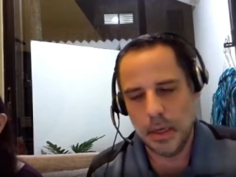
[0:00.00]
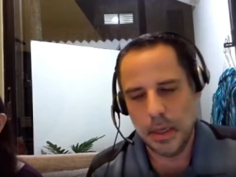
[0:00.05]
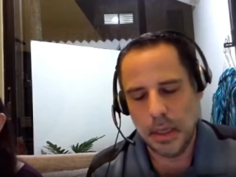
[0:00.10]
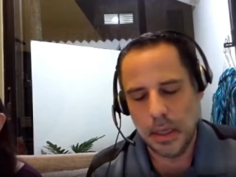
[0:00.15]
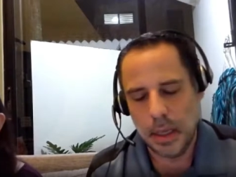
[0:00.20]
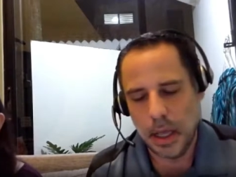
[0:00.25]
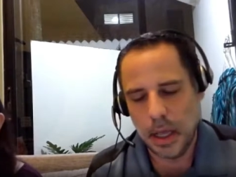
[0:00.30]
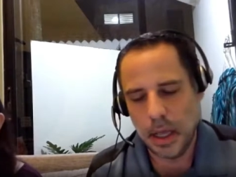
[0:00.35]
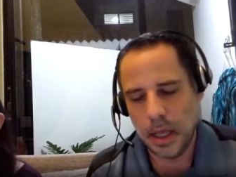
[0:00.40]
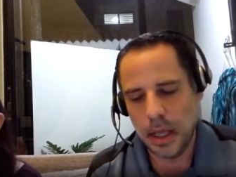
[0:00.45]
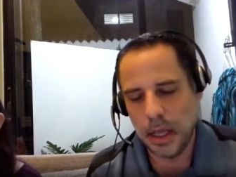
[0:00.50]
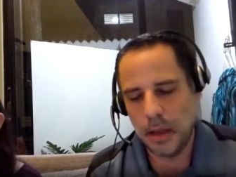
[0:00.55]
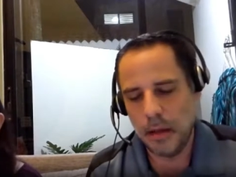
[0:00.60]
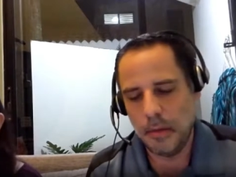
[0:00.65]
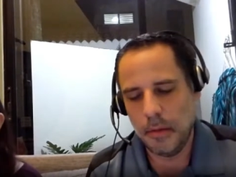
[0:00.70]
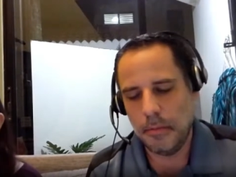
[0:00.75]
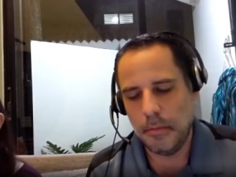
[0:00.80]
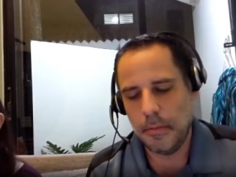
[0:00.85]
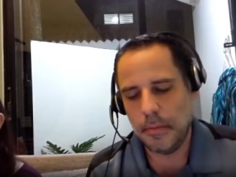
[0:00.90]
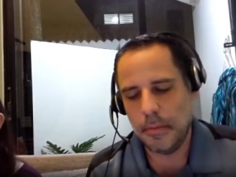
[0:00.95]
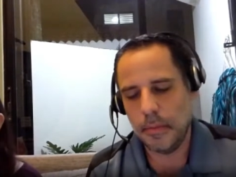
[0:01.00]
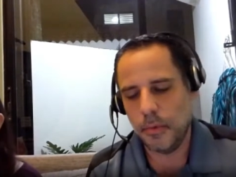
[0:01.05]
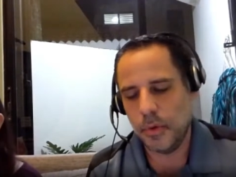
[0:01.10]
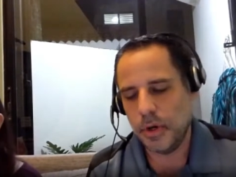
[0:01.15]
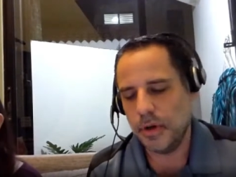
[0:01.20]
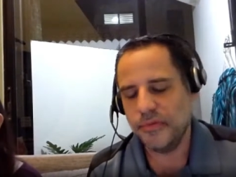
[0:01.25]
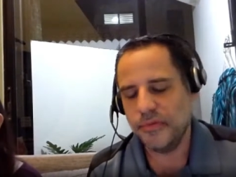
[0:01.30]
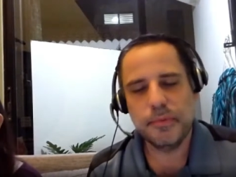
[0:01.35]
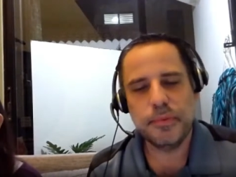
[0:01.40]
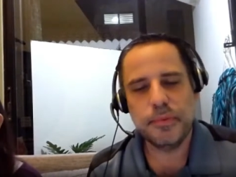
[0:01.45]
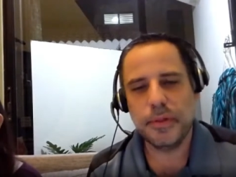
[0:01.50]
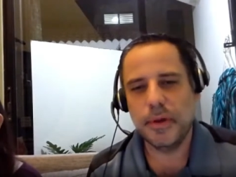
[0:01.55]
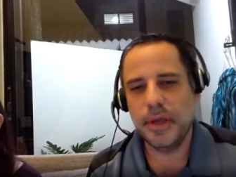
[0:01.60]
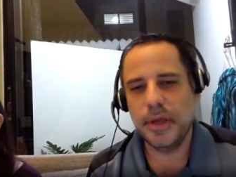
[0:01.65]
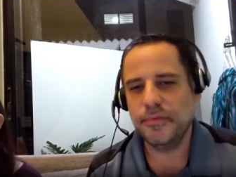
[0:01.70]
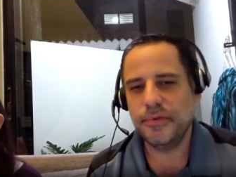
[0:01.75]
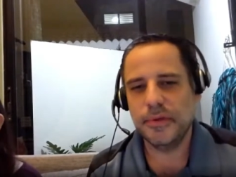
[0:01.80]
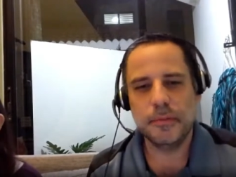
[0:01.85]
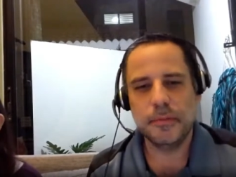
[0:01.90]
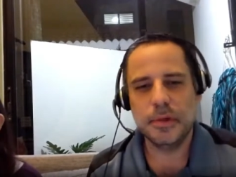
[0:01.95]
we don't have to plan
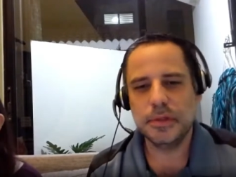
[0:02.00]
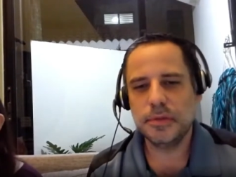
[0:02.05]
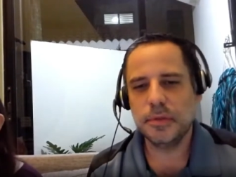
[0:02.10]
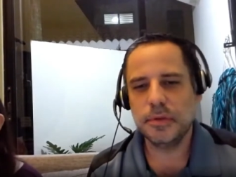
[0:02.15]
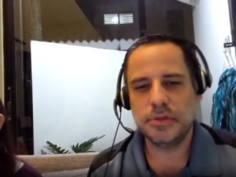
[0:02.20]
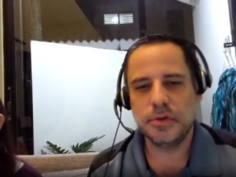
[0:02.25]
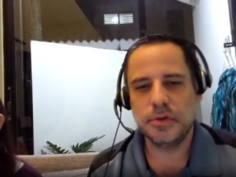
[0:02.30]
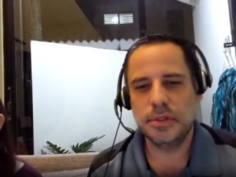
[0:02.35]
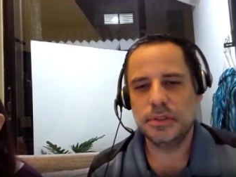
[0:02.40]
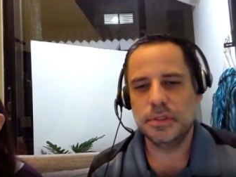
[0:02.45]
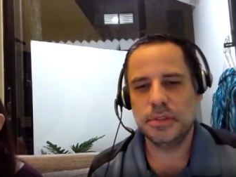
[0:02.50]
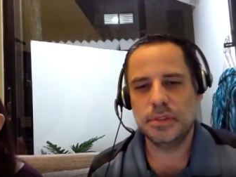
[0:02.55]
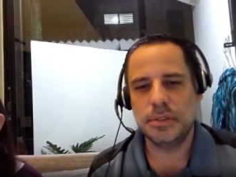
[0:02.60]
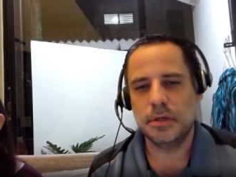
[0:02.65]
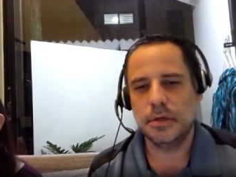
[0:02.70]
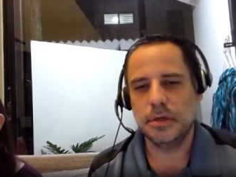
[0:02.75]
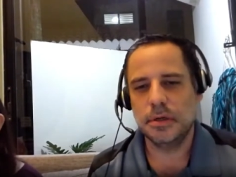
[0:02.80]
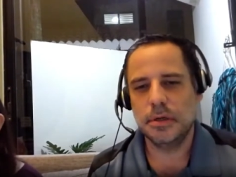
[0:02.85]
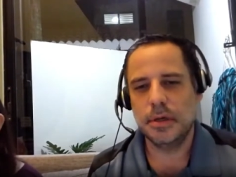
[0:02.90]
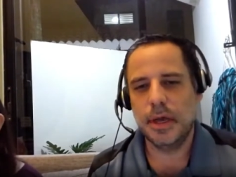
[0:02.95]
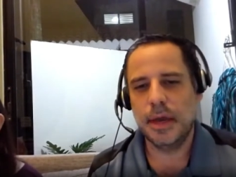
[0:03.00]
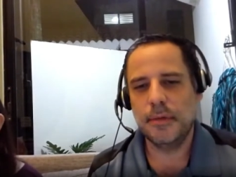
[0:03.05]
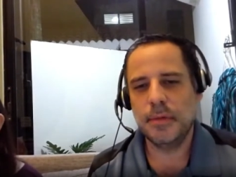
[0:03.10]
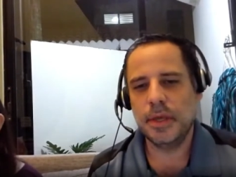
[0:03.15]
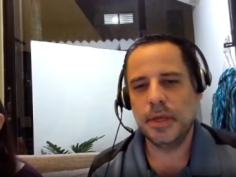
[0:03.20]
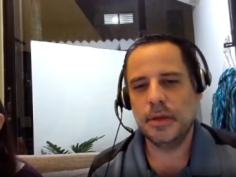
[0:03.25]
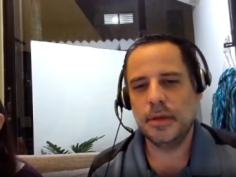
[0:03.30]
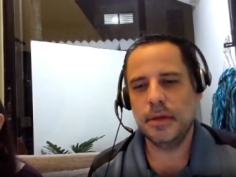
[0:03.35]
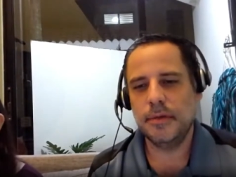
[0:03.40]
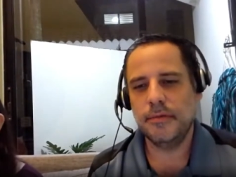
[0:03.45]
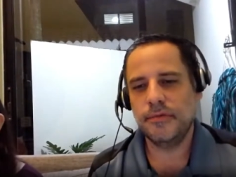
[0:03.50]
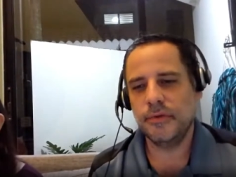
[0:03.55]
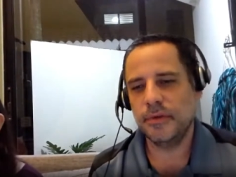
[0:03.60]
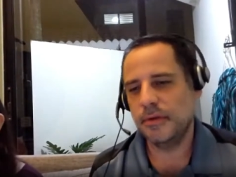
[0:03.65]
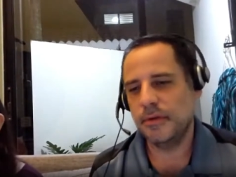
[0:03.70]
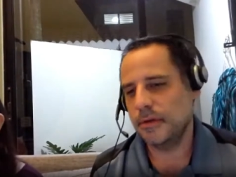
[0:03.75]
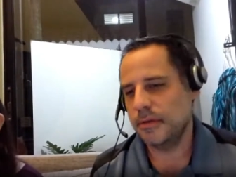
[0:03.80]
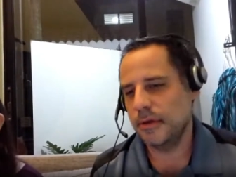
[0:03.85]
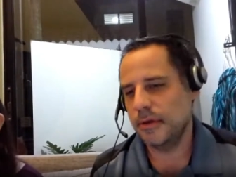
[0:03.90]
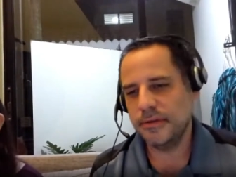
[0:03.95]
for the multiple choice this year. I mean, for
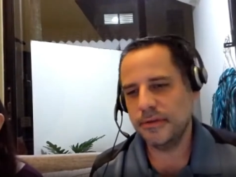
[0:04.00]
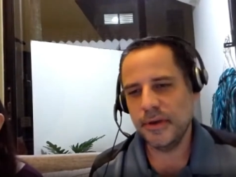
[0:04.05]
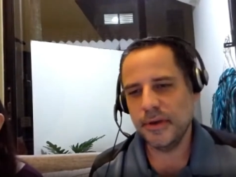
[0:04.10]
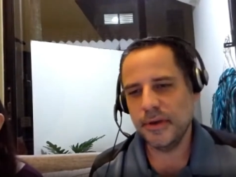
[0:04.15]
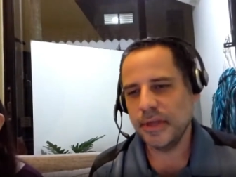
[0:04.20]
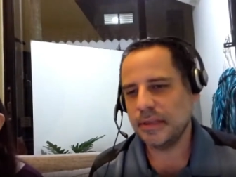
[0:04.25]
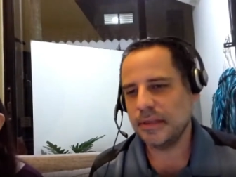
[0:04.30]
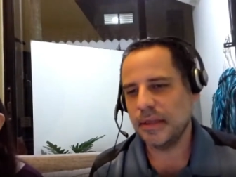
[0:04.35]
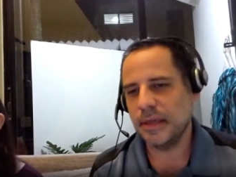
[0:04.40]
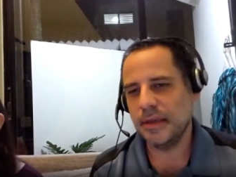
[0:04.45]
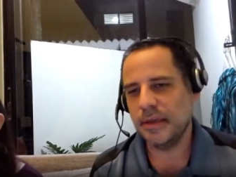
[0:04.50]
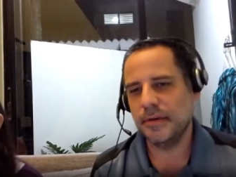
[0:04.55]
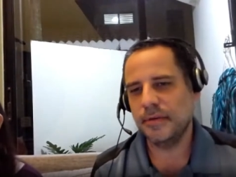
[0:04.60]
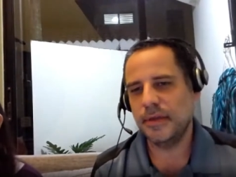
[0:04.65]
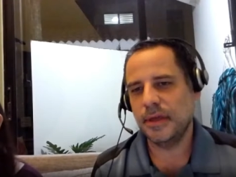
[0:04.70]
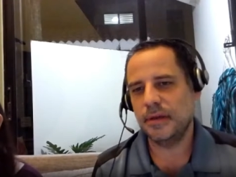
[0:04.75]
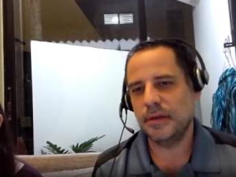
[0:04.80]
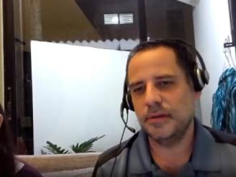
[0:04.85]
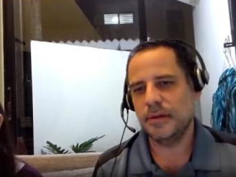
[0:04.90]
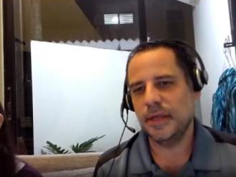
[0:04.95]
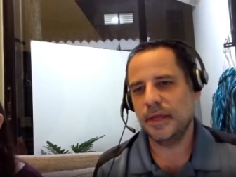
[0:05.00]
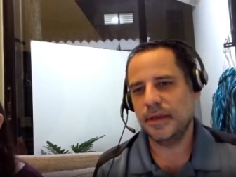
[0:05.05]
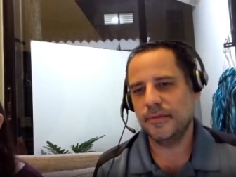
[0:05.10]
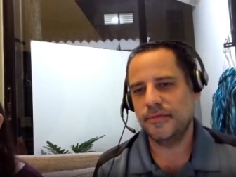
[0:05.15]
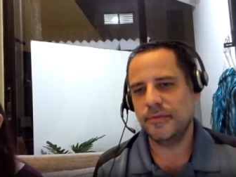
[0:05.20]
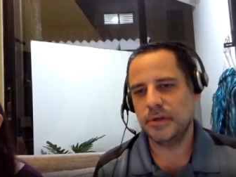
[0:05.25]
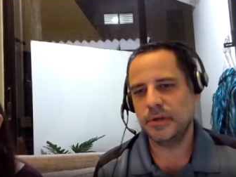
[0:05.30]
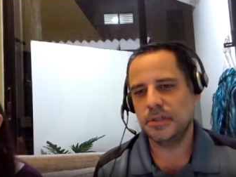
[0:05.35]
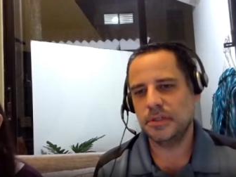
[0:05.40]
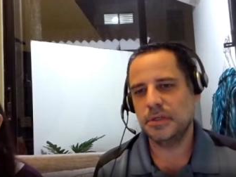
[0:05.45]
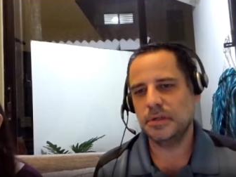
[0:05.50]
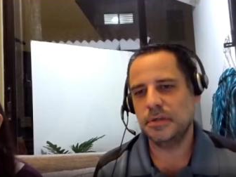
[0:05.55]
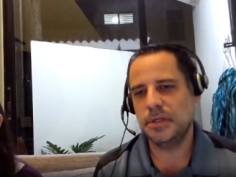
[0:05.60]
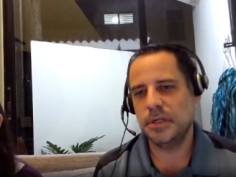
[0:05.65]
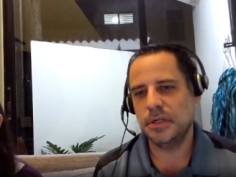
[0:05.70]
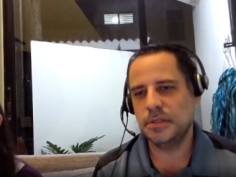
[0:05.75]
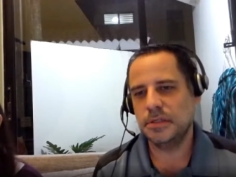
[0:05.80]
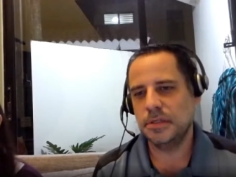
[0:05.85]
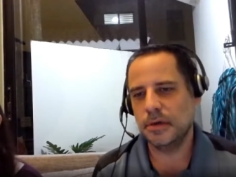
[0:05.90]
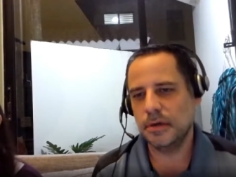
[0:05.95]
those of y'all that are like a first year
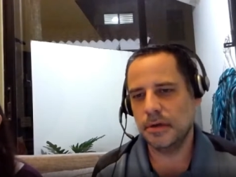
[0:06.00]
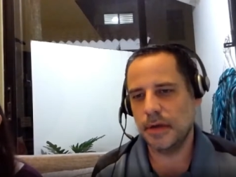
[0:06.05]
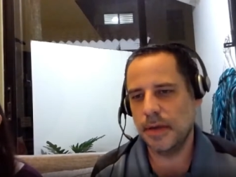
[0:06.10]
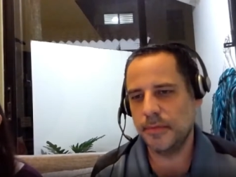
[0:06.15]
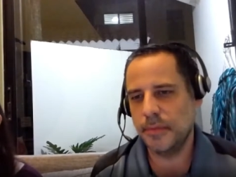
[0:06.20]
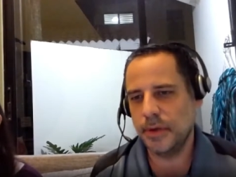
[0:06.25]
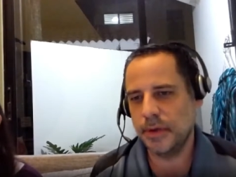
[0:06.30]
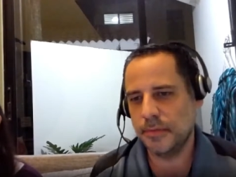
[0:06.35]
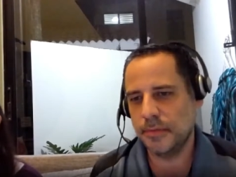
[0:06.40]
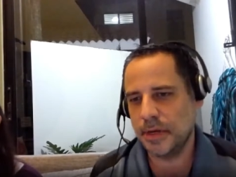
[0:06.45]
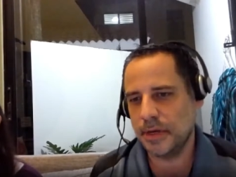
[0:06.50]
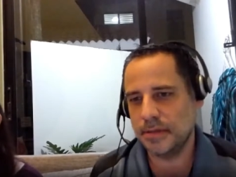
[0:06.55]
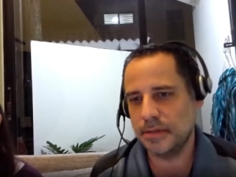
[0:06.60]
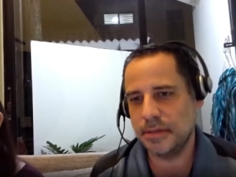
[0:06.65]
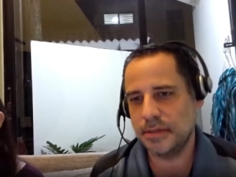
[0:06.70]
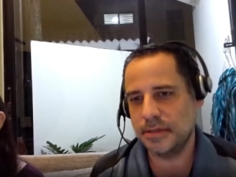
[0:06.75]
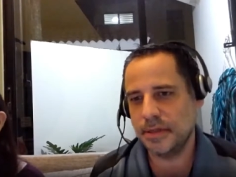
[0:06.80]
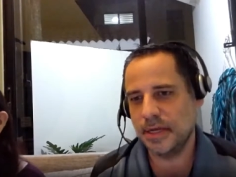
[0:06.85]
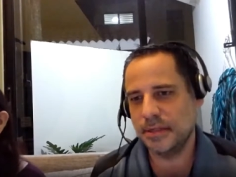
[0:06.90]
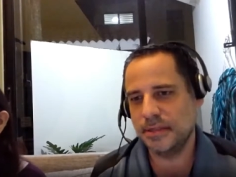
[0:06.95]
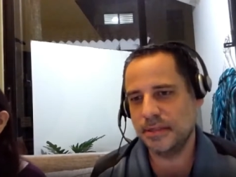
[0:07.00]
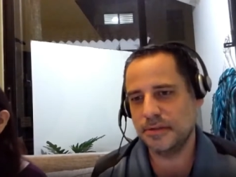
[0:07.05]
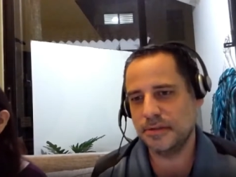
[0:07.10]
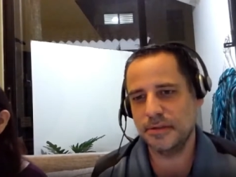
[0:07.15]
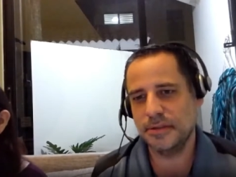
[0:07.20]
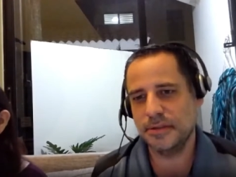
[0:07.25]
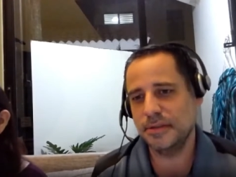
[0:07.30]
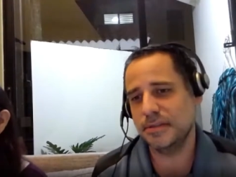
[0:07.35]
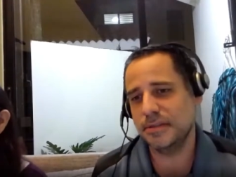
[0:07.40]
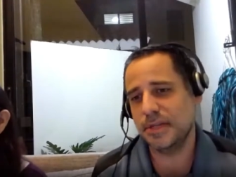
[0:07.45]
teacher, AP Computer Science teacher, this is